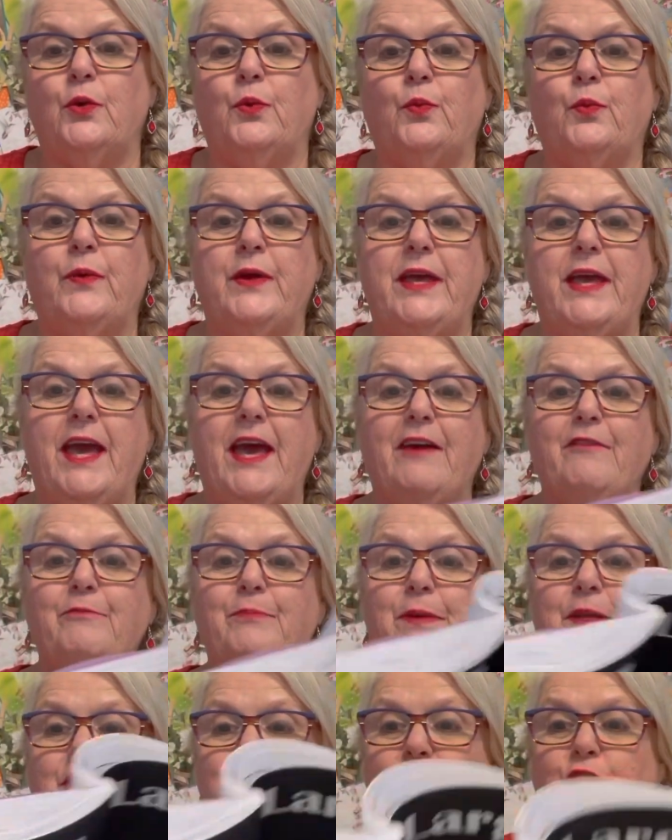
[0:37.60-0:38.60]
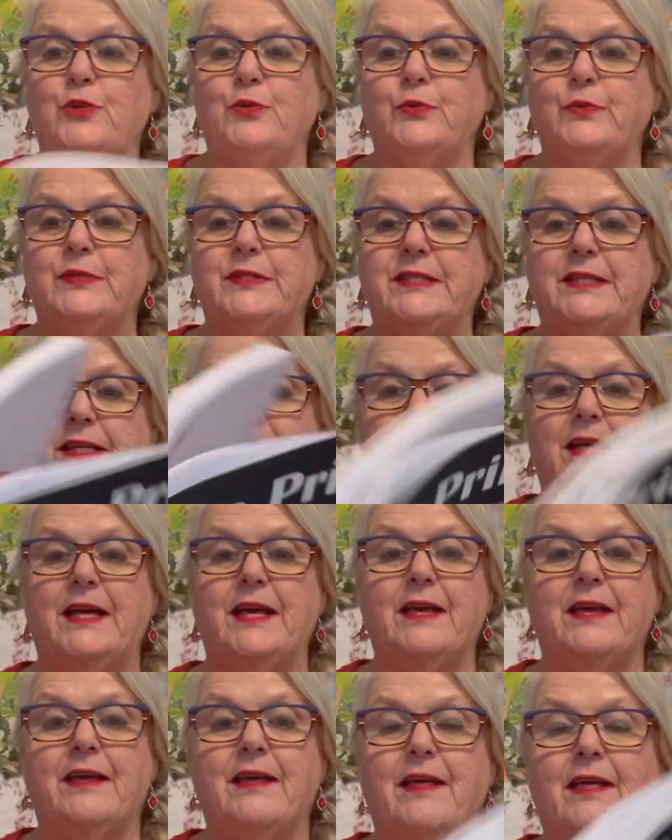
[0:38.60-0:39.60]
we have been using
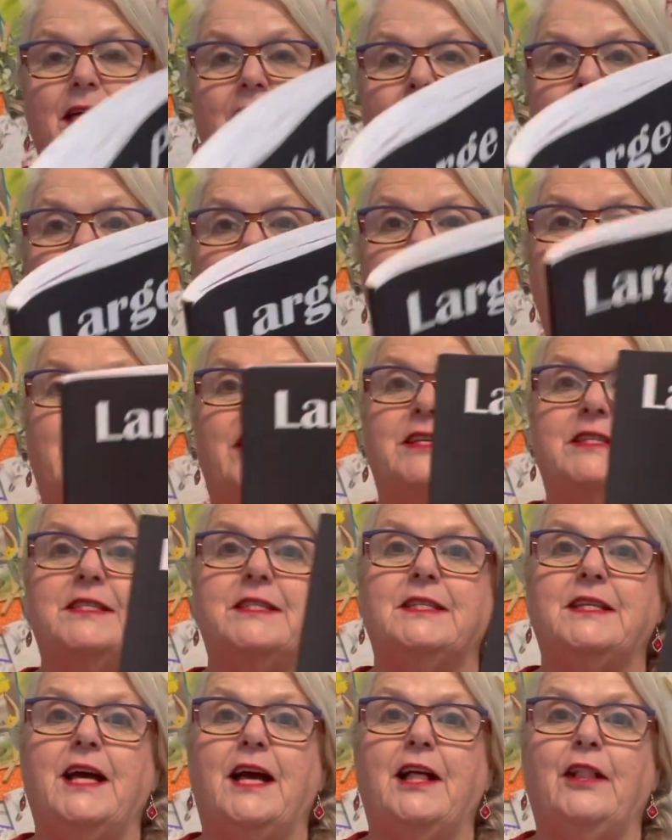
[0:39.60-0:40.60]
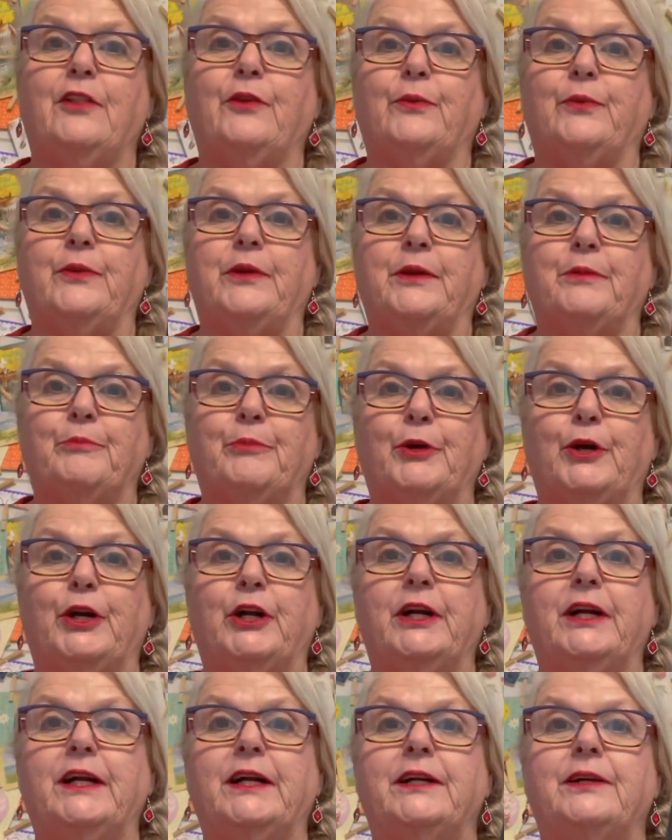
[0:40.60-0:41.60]
this coloring
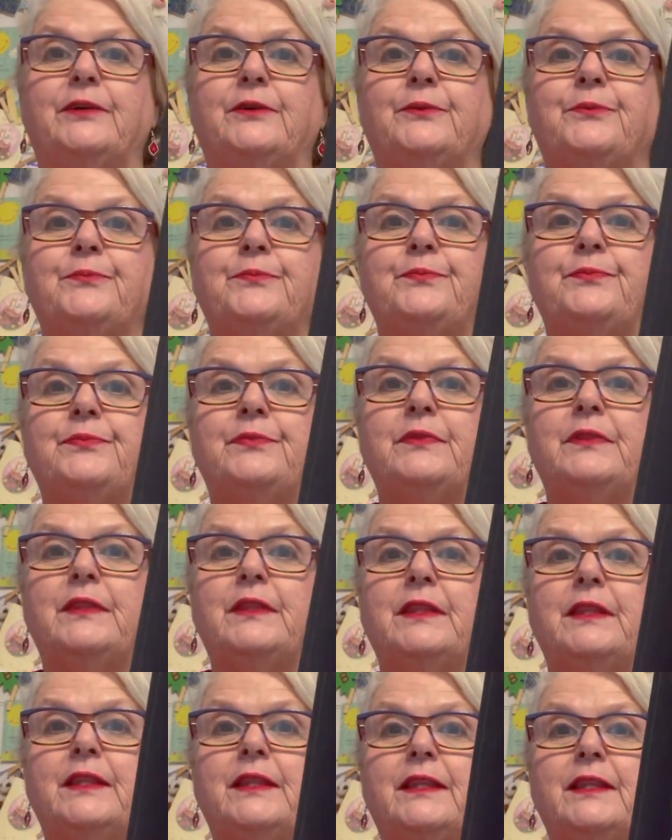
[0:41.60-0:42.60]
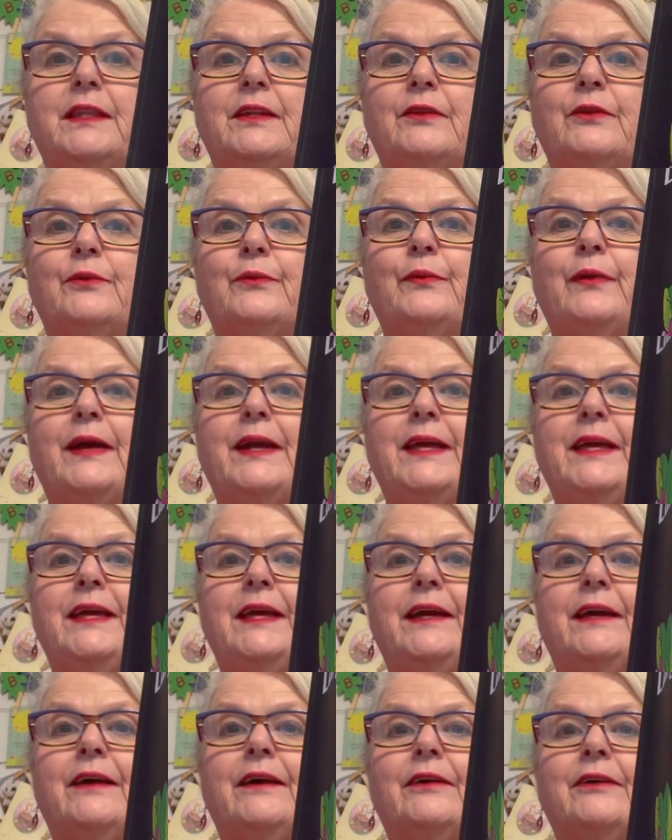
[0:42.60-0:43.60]
book right
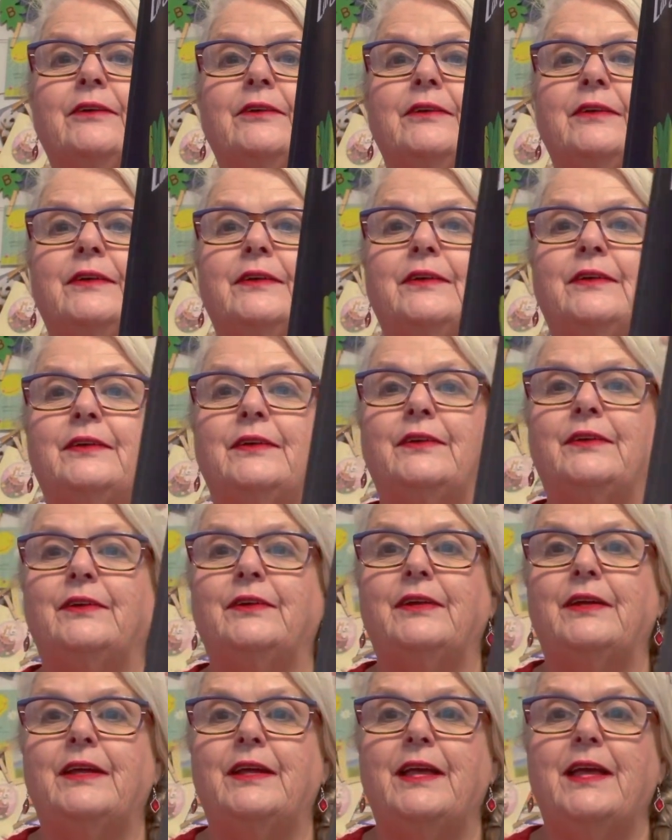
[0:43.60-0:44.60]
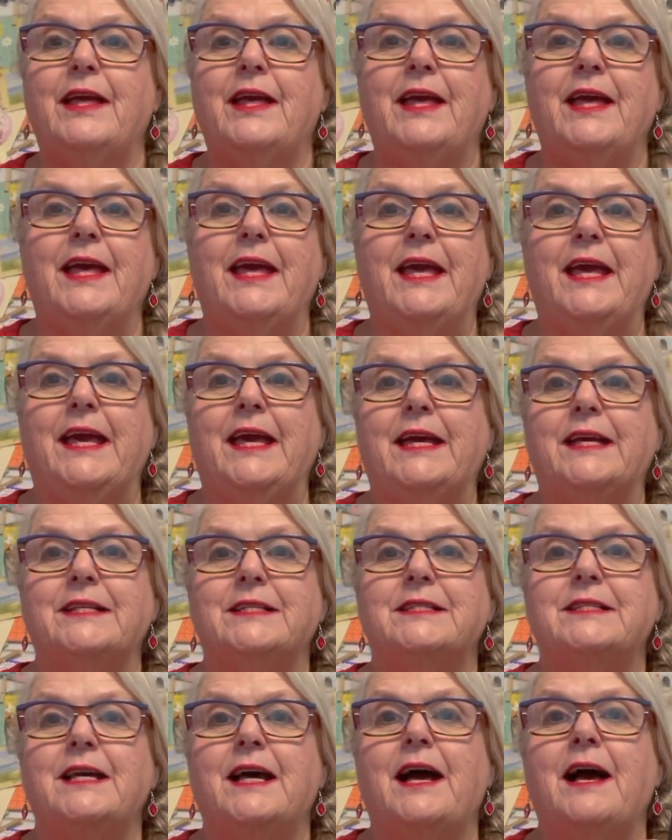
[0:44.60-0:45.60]
here.
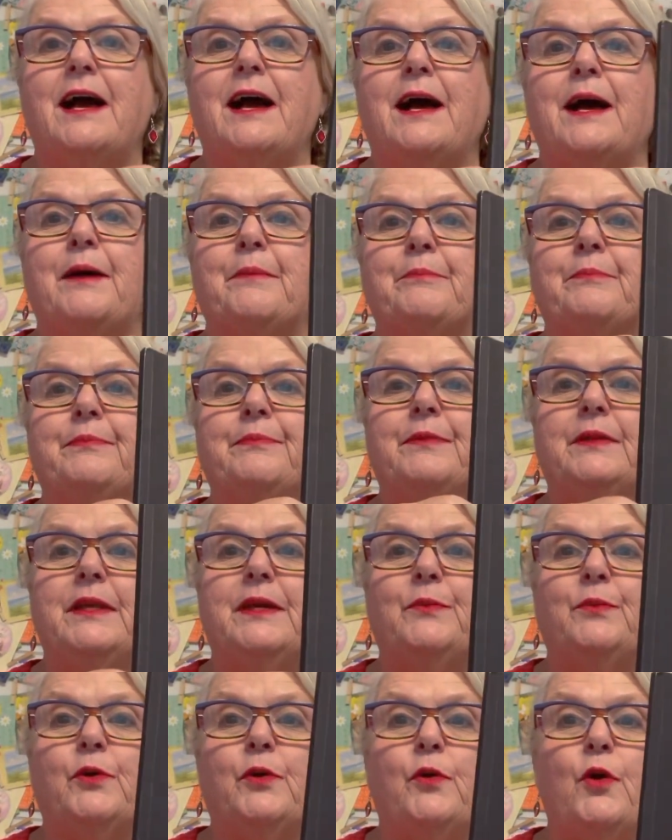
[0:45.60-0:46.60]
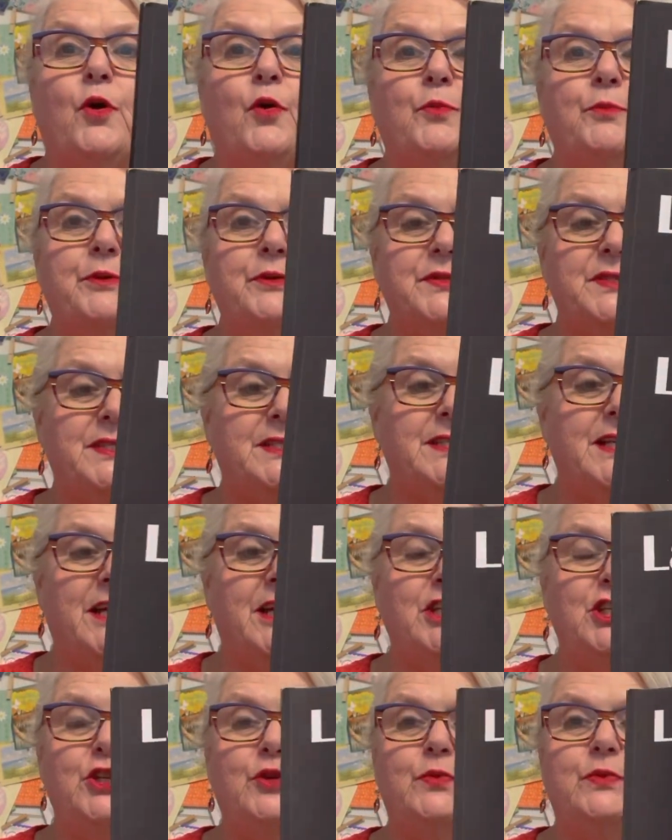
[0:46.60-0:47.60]
And um, we're almost
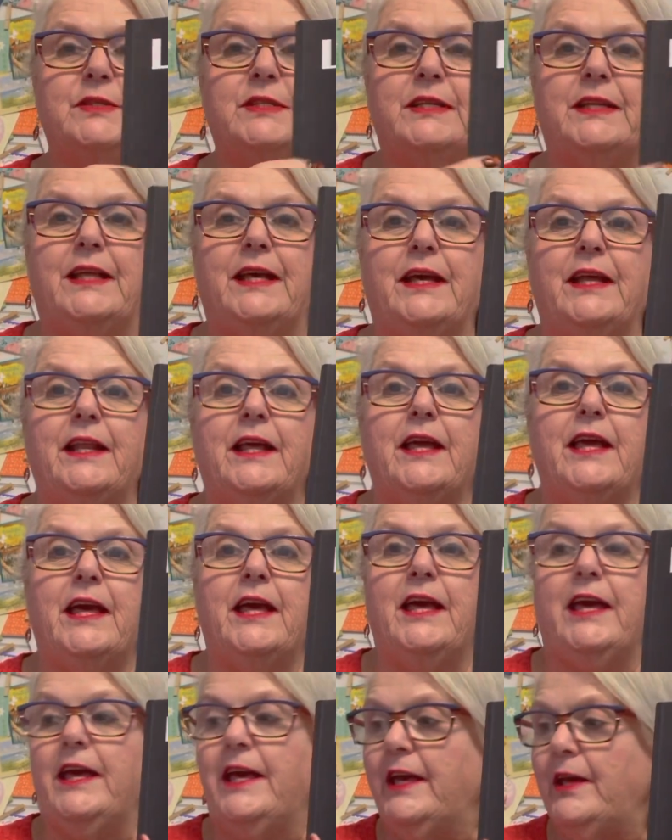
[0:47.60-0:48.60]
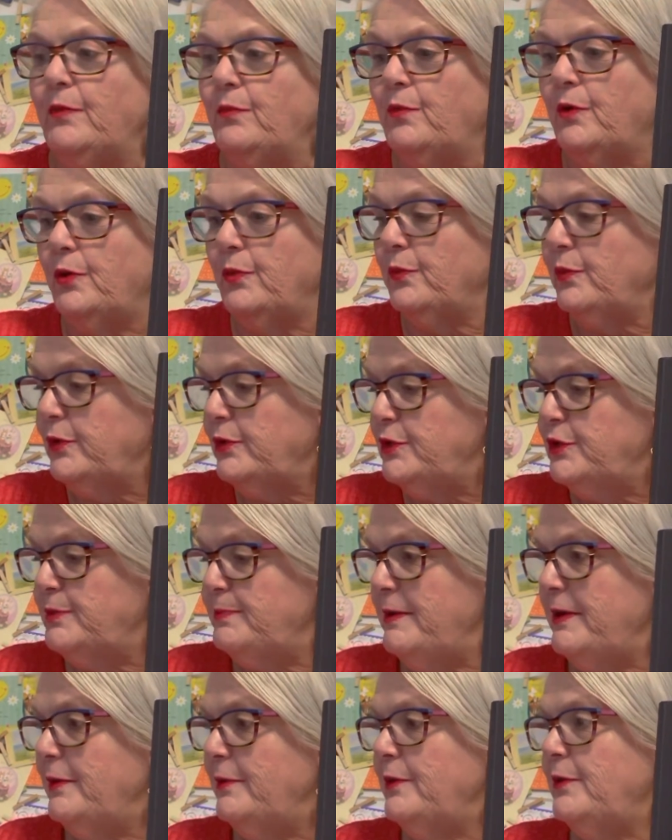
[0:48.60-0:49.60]
done using it. And what
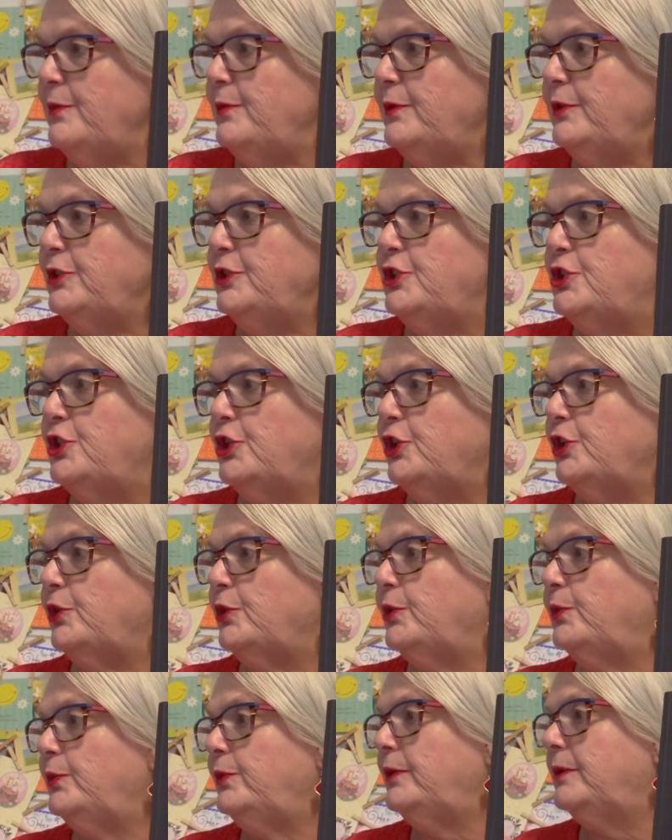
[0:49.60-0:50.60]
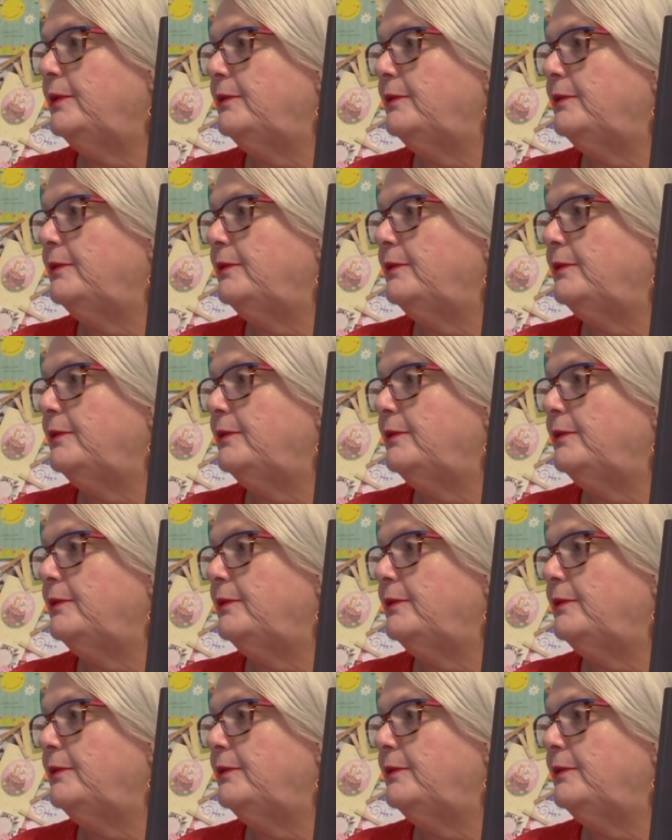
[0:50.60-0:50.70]
Rosemary will do,